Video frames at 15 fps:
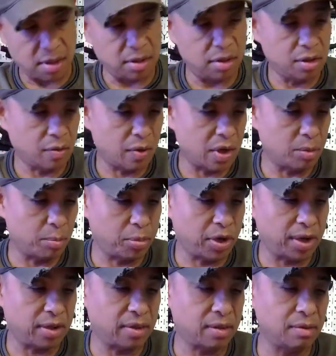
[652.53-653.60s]
don't want to
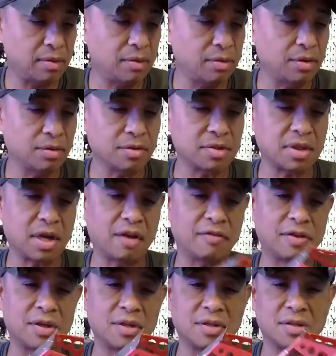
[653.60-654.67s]
break those off
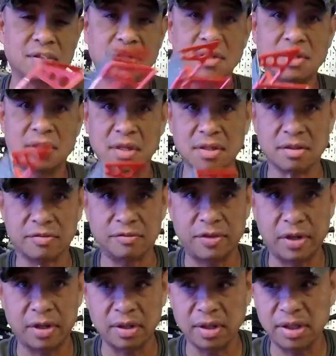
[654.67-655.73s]
because these things are
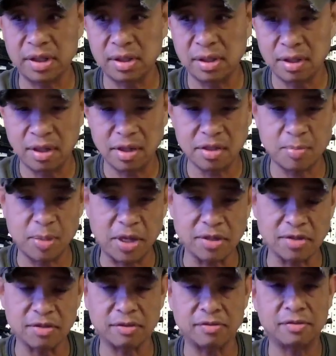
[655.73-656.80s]
fairly
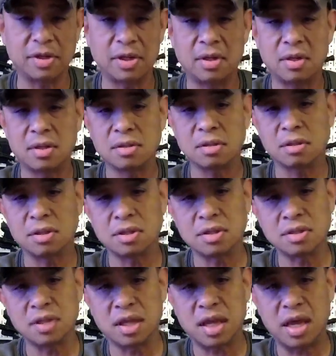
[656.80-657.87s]
expensive. So this
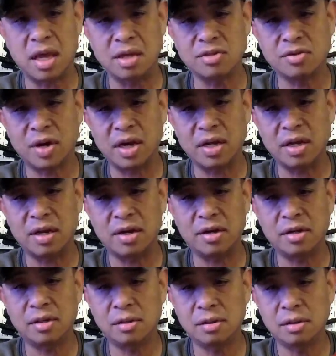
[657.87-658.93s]
is the cage right
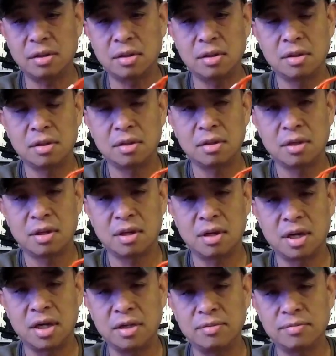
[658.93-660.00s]
here. All
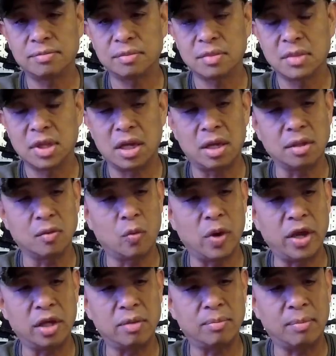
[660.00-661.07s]
right. And the
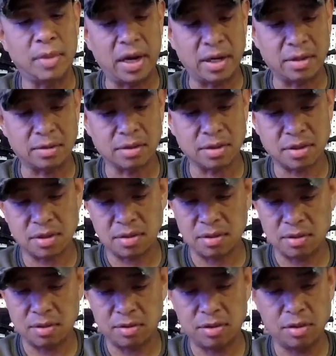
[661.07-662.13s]
way it mounts
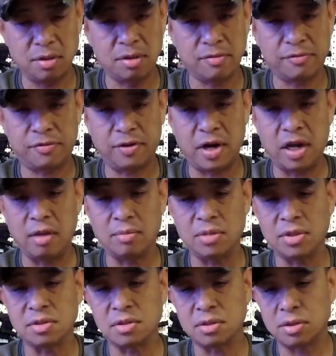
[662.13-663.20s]
to the frame
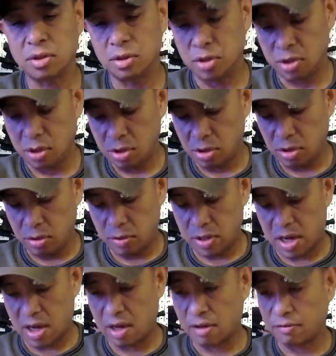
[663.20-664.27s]
is you
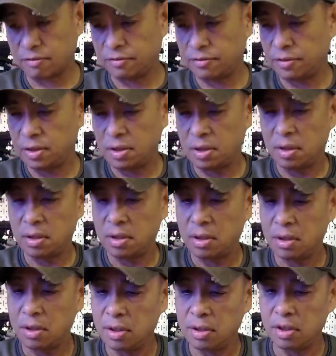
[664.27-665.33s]
have
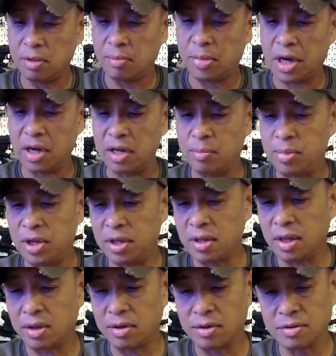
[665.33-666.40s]
your body pin
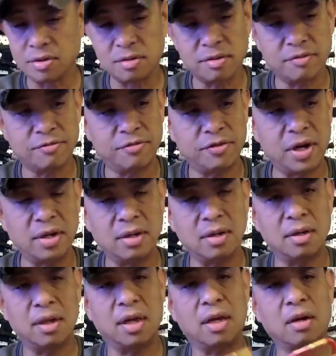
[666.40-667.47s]
that goes to the front,
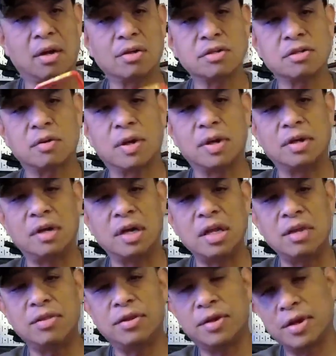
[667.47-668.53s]
and also
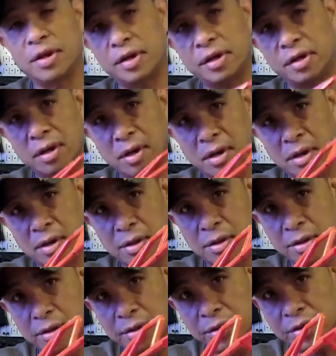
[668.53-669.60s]
underneath here,
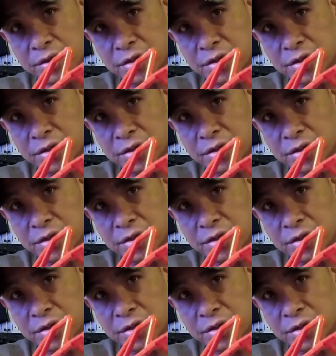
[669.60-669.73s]
there's